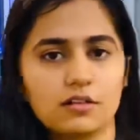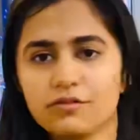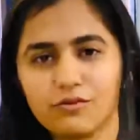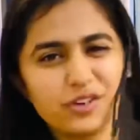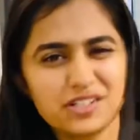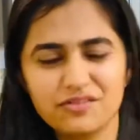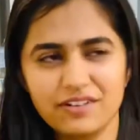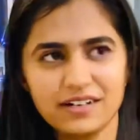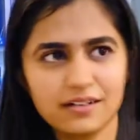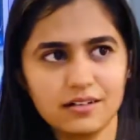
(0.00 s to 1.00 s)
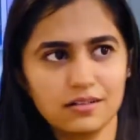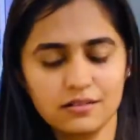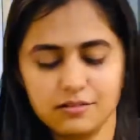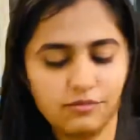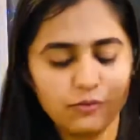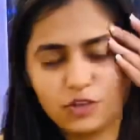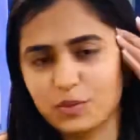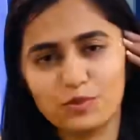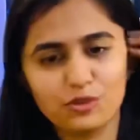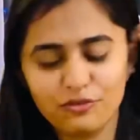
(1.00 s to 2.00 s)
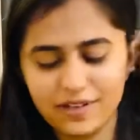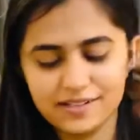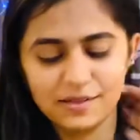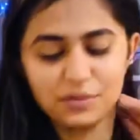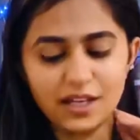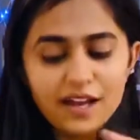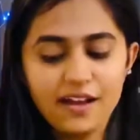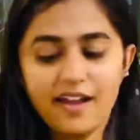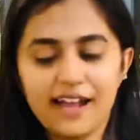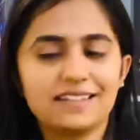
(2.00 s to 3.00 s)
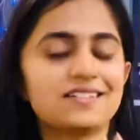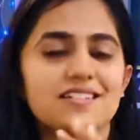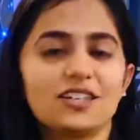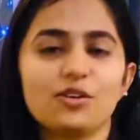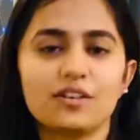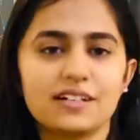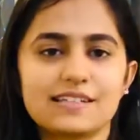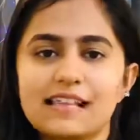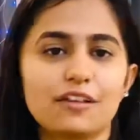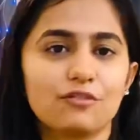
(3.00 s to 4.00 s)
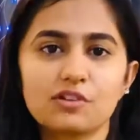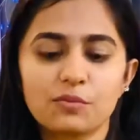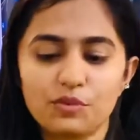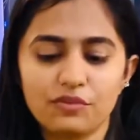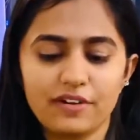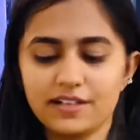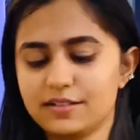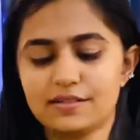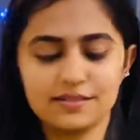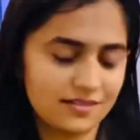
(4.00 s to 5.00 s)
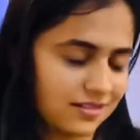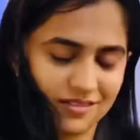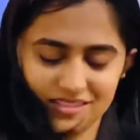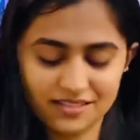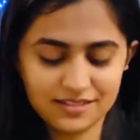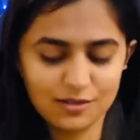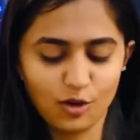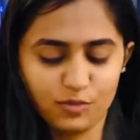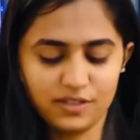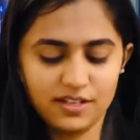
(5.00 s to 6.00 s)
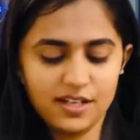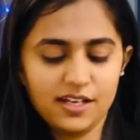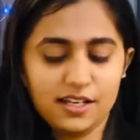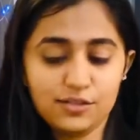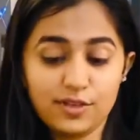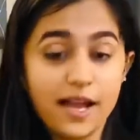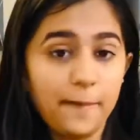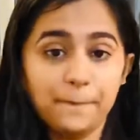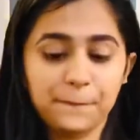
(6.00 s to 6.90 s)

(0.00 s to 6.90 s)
water filter, water purifier, something, and then she thought it's like water purifier, and then she just opened. So yeah,